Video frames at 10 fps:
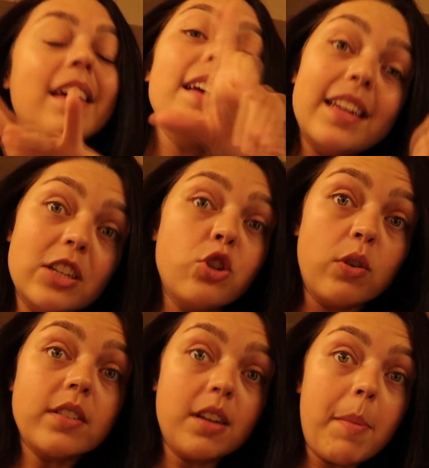It is
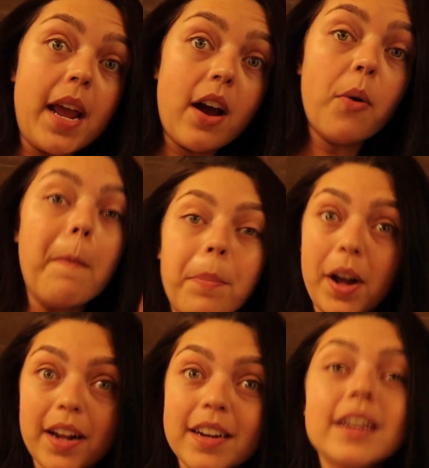stressing me out,
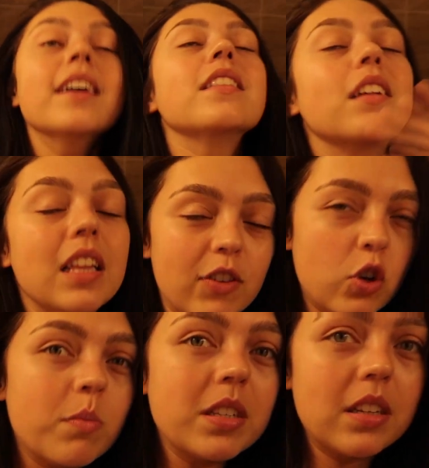but the
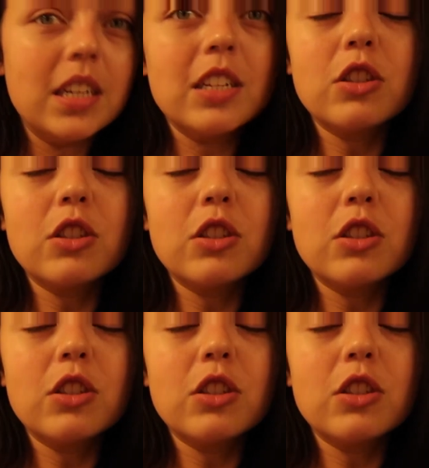living room is clean,